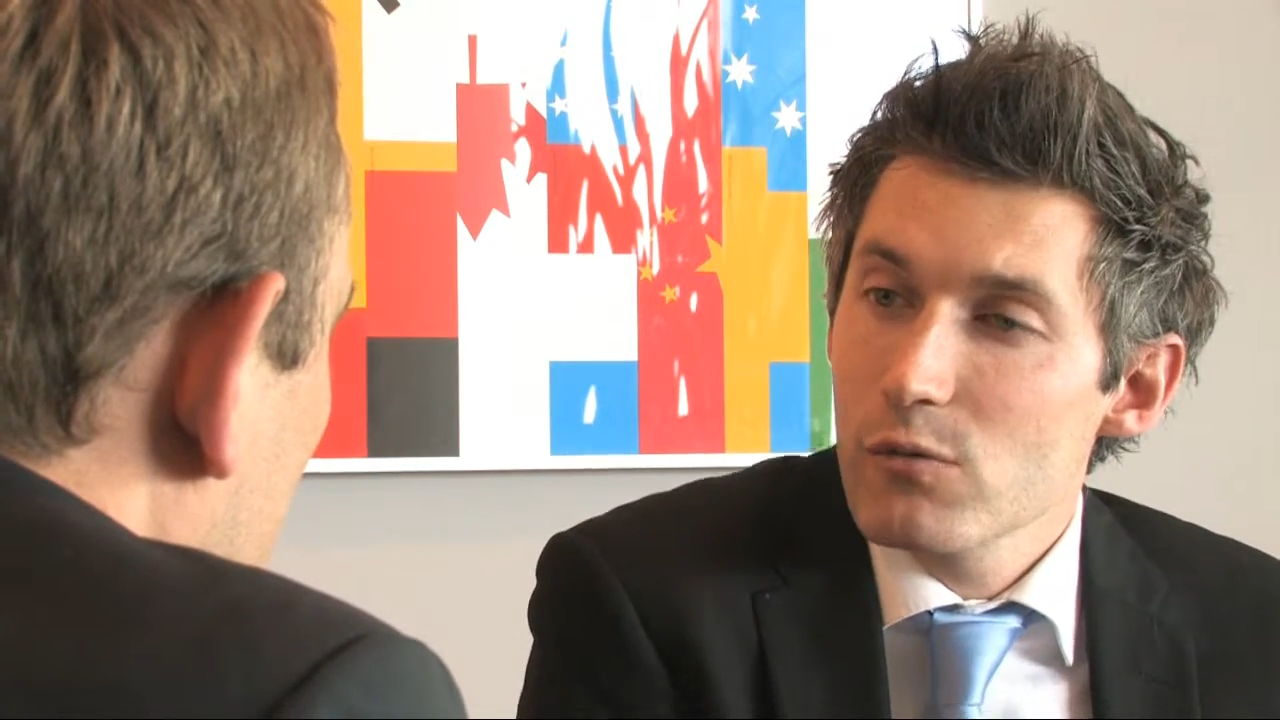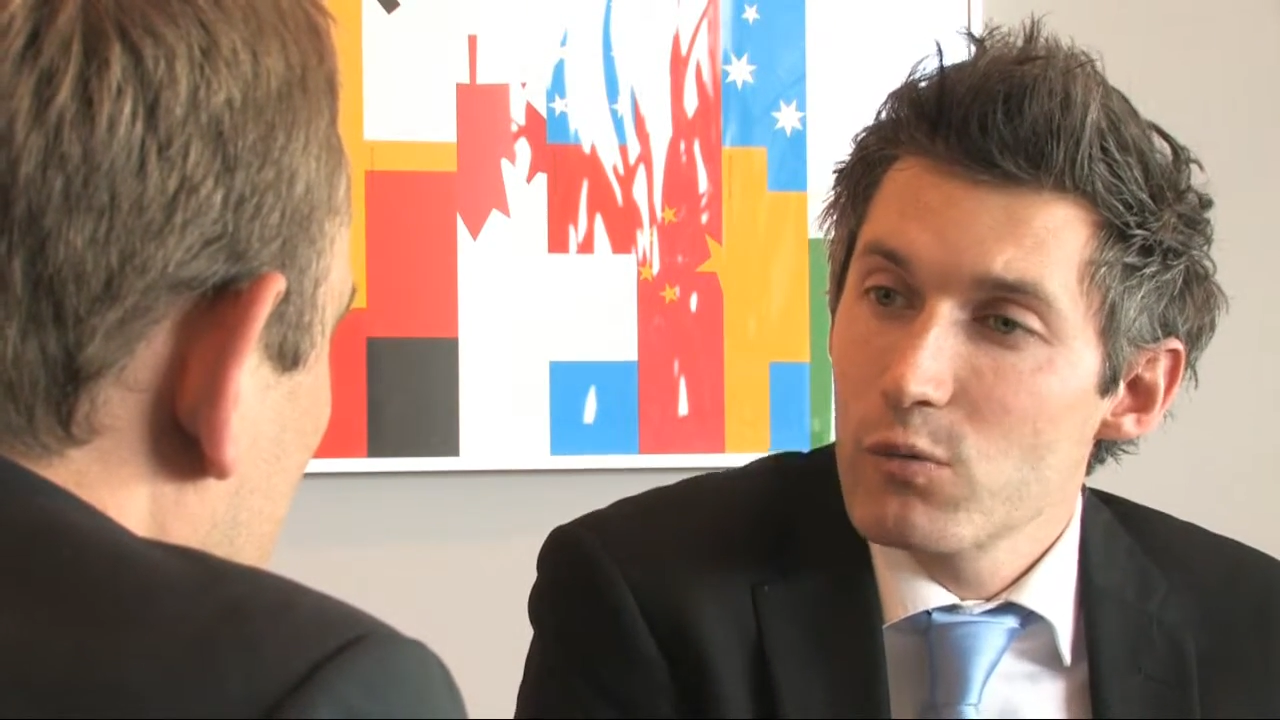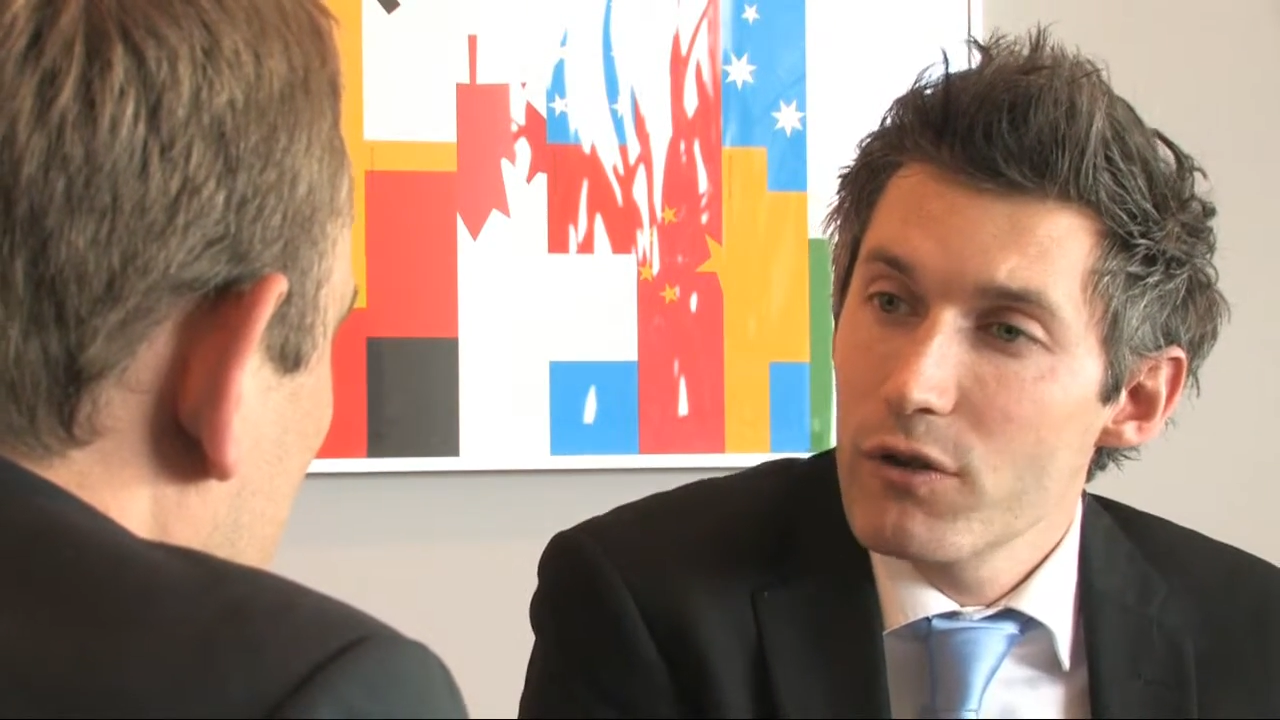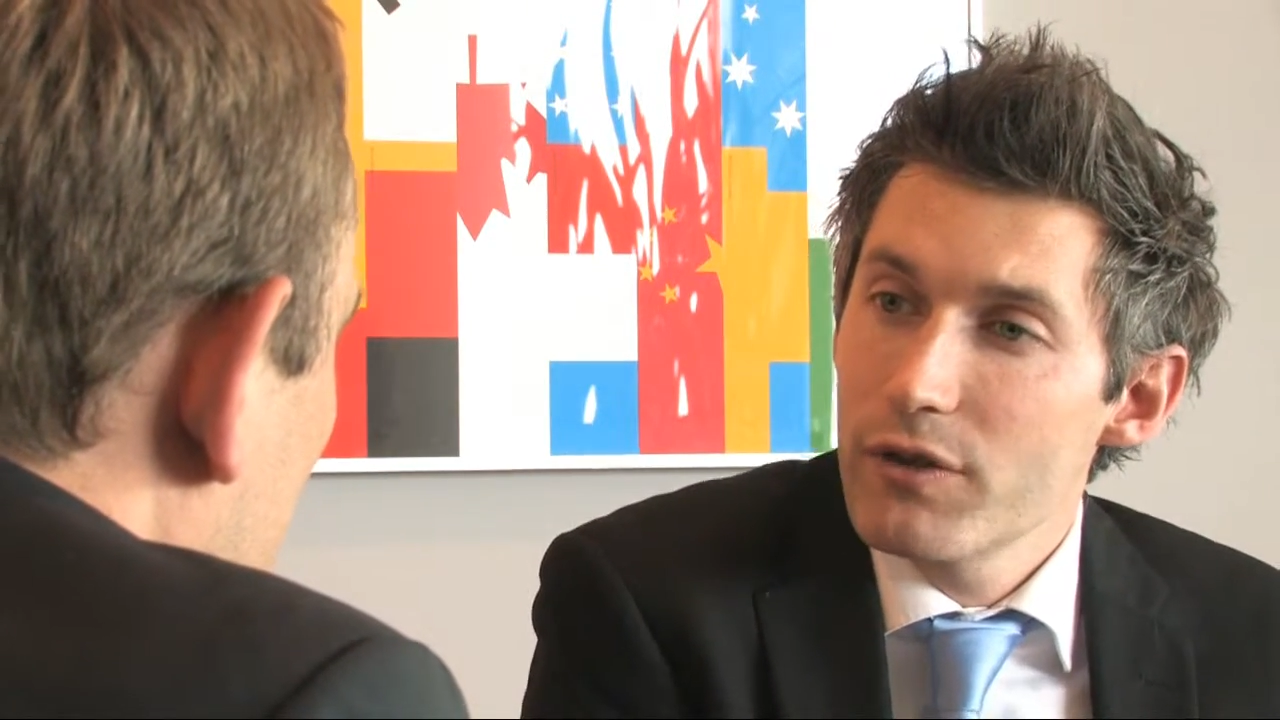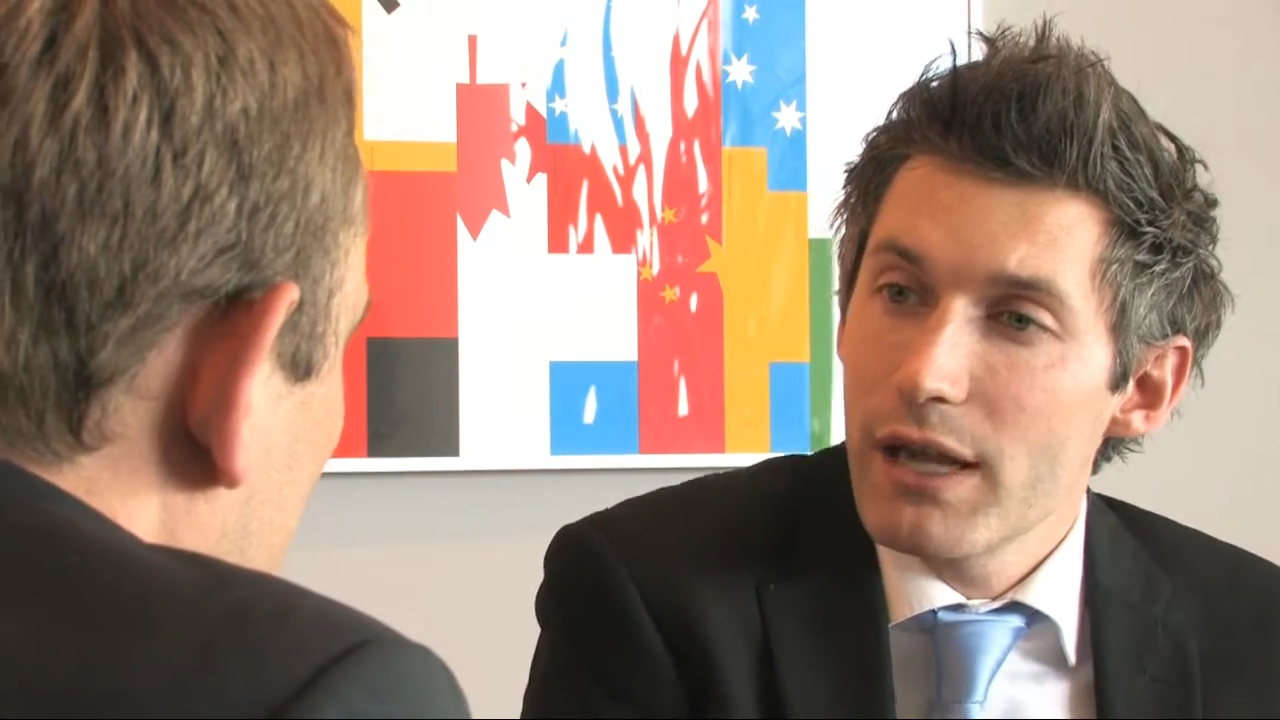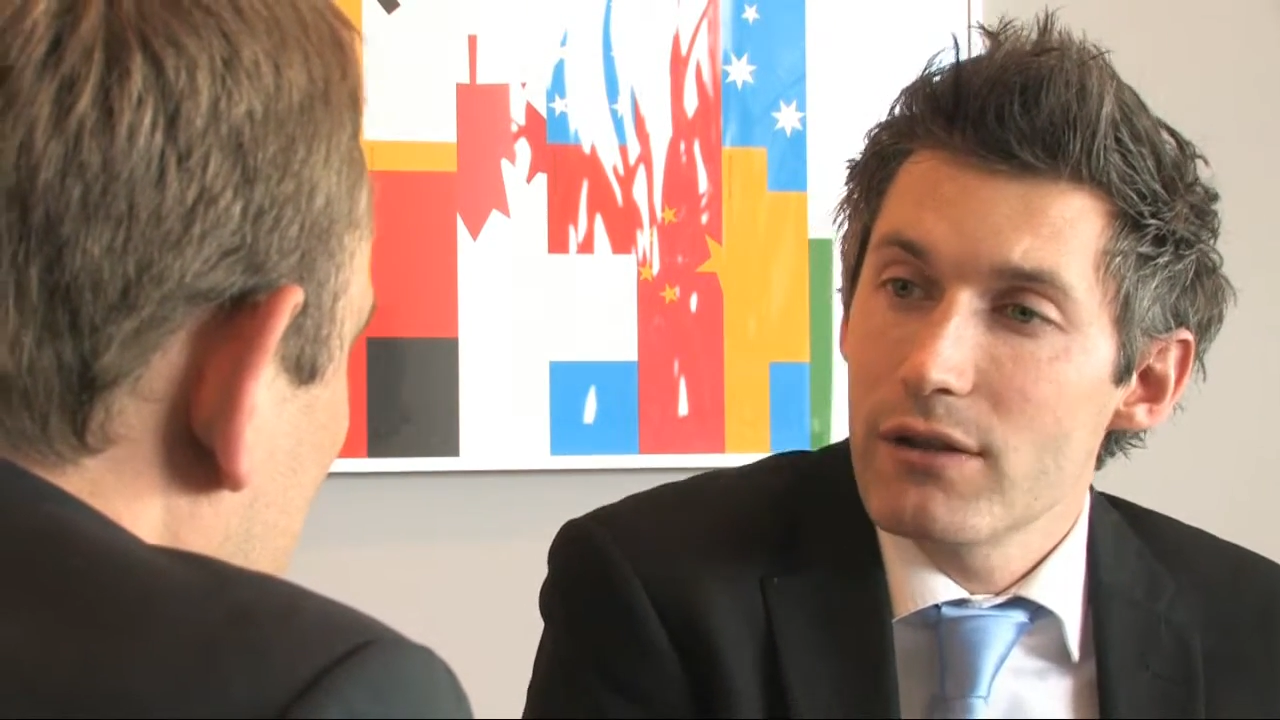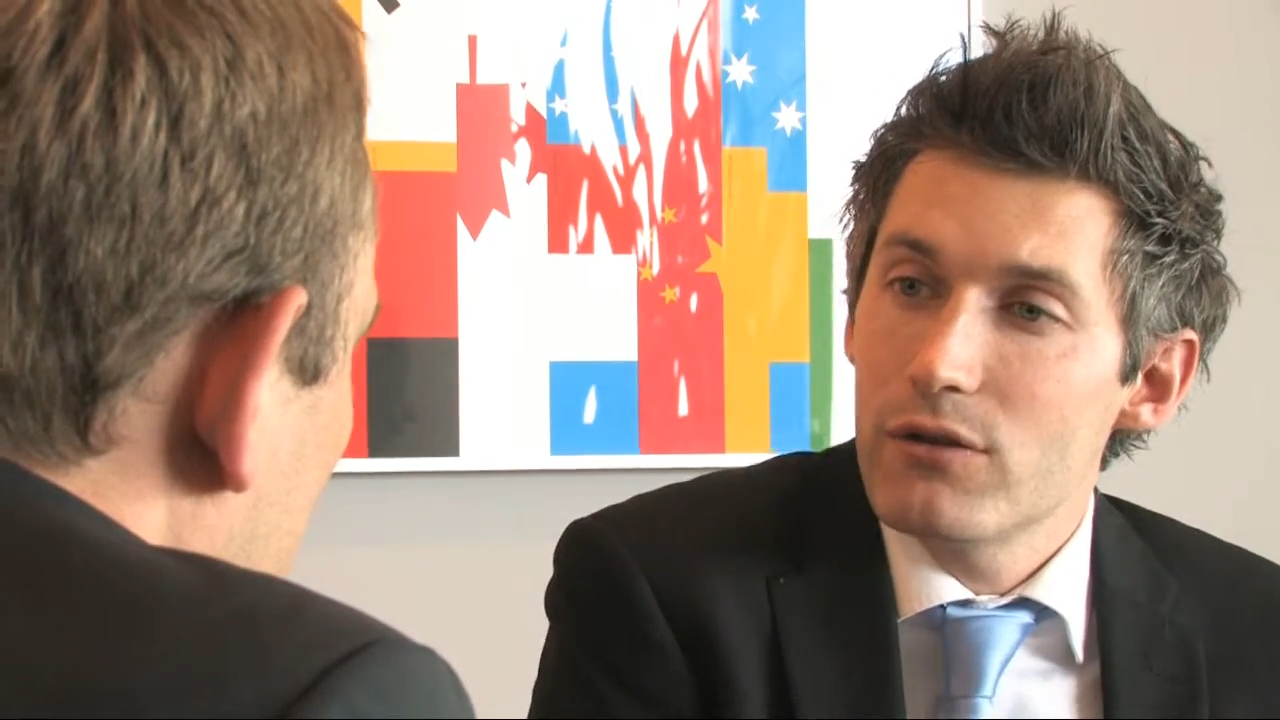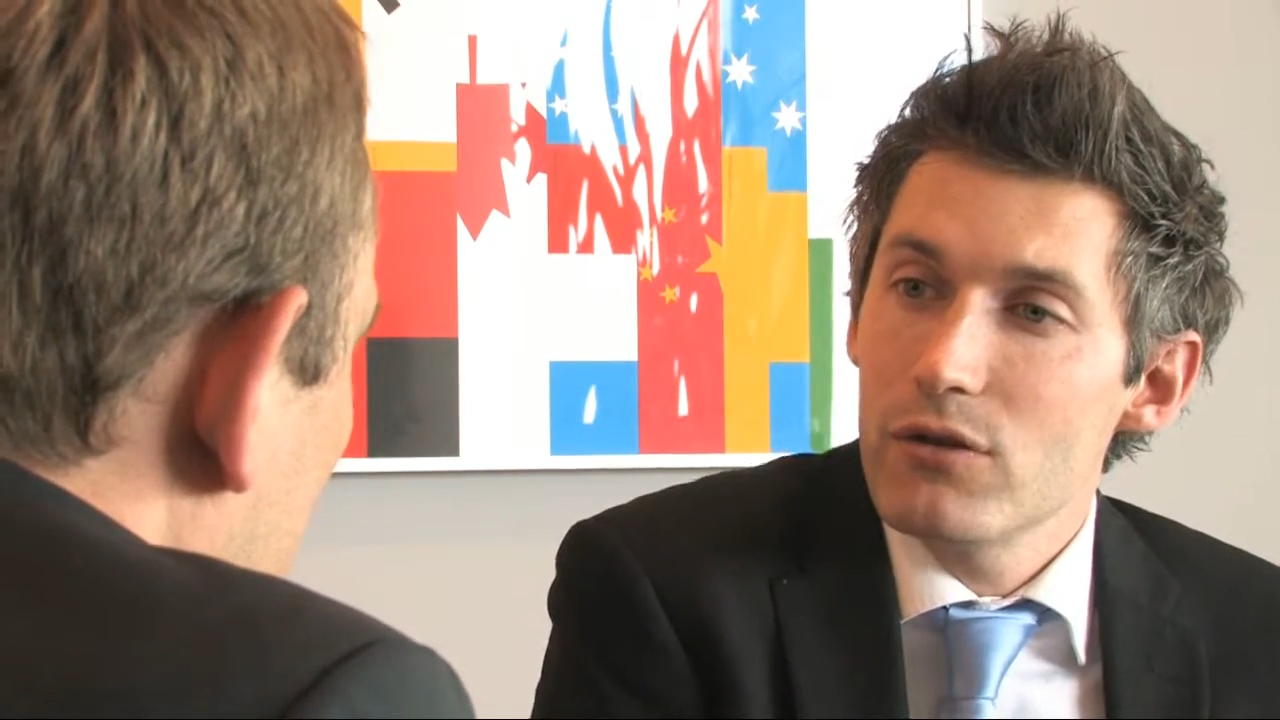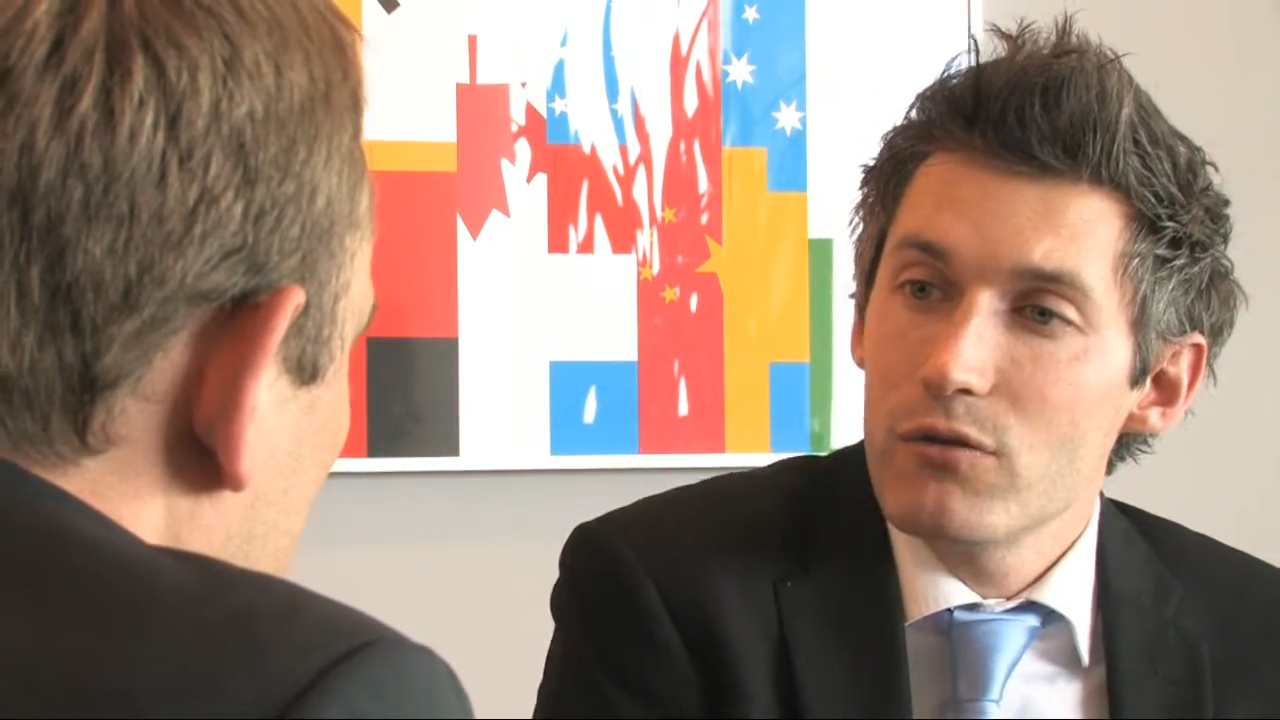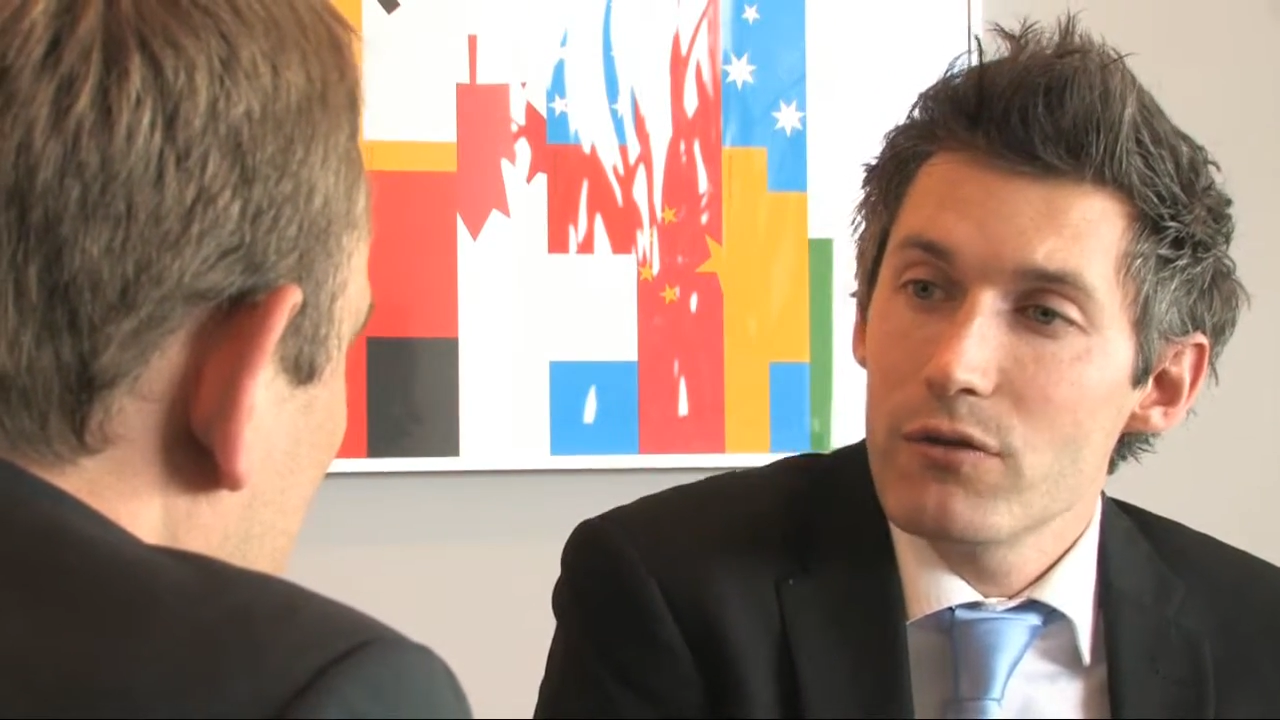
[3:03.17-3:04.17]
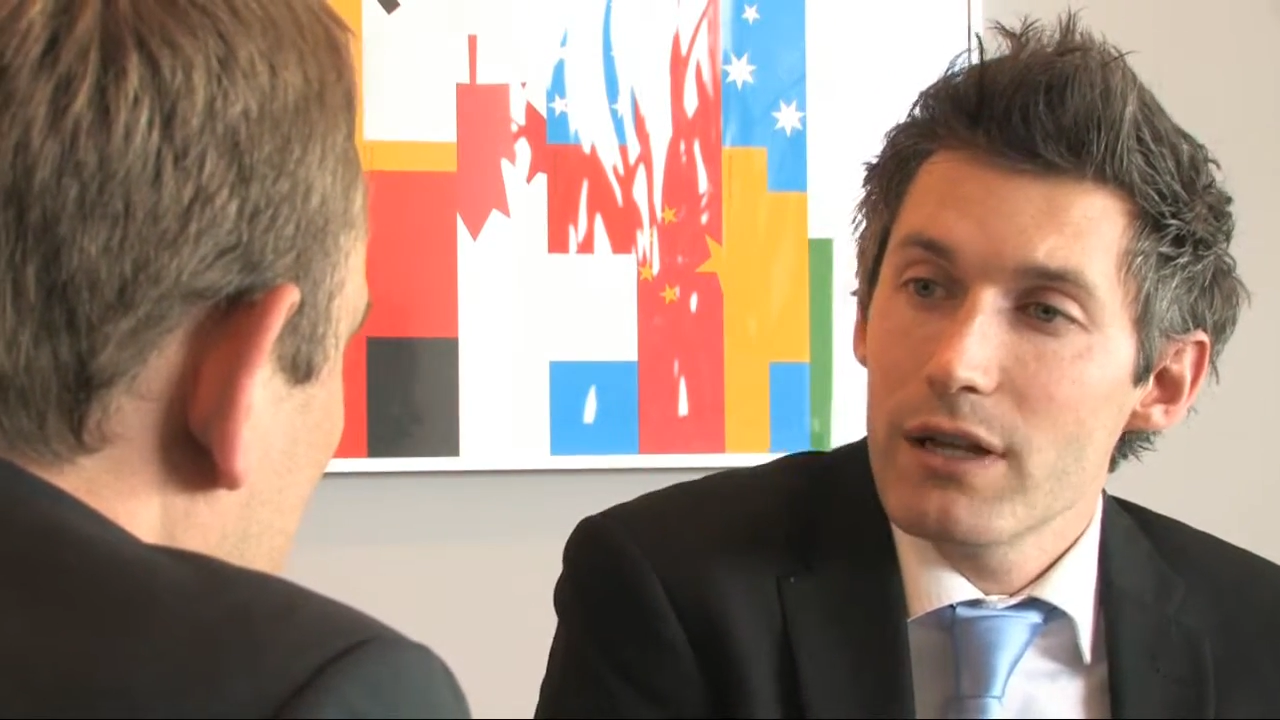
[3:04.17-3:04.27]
what they do